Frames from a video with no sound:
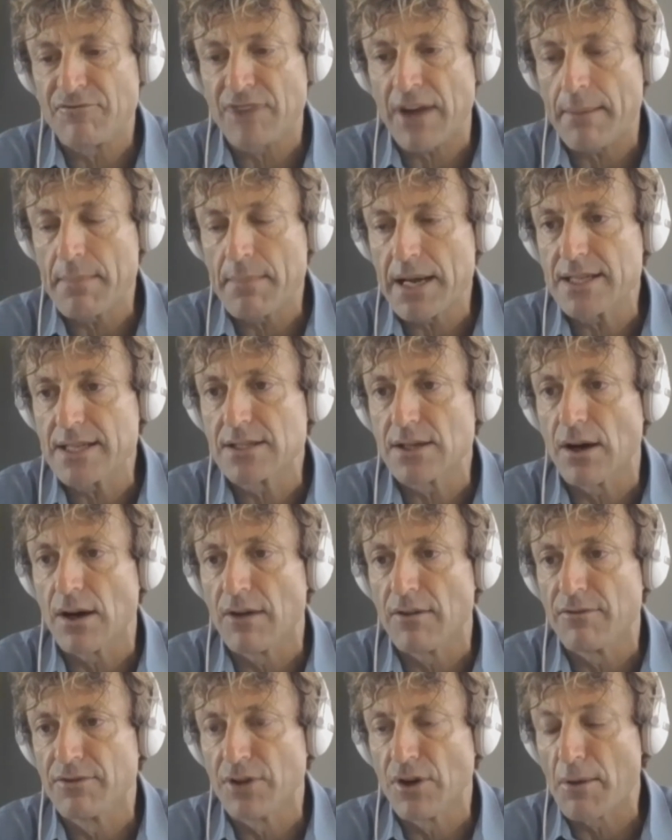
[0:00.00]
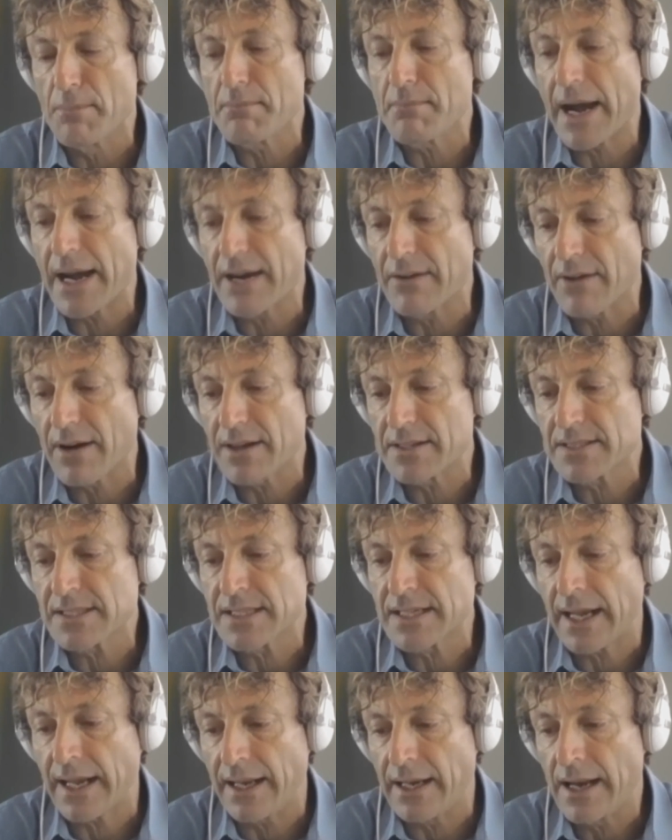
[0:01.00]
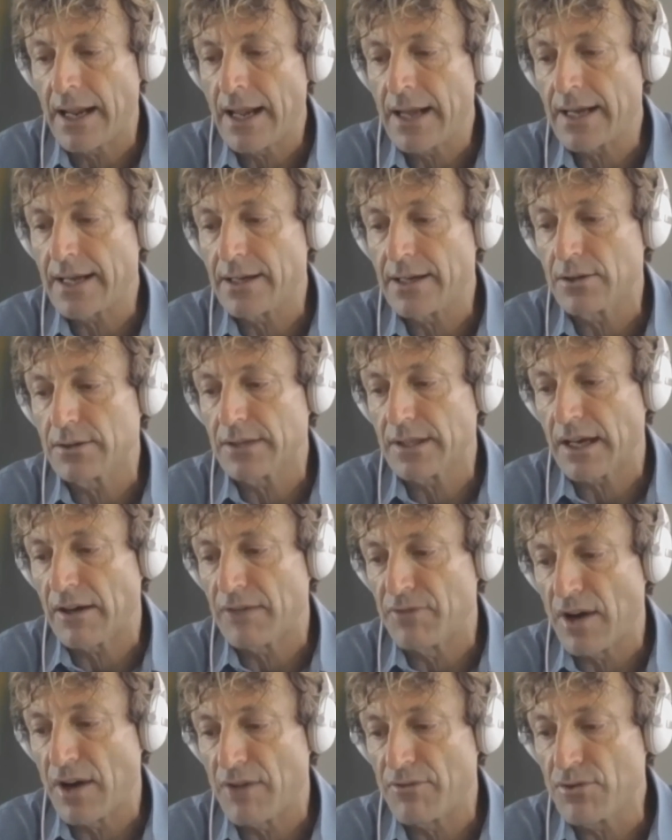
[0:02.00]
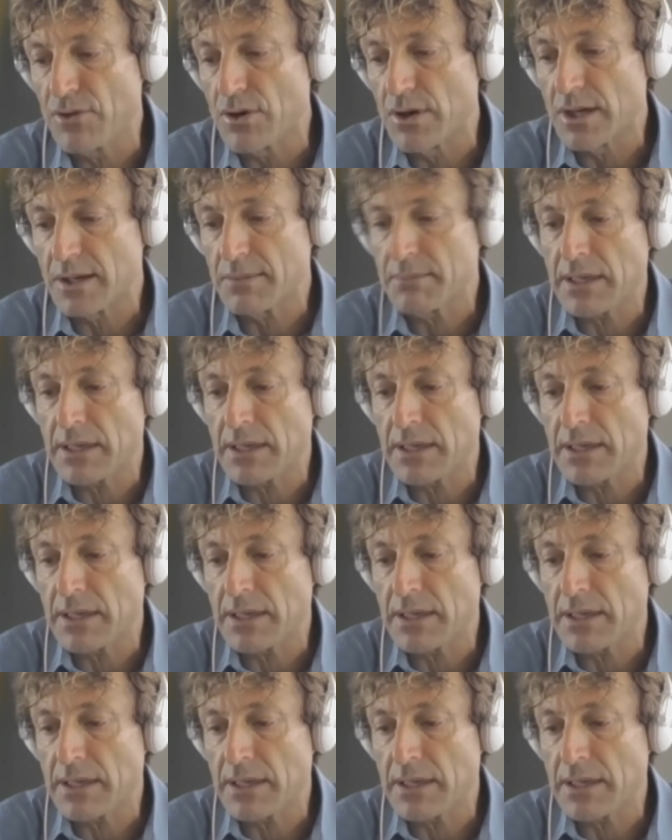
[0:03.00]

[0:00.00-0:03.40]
families of non-migrants cannot afford.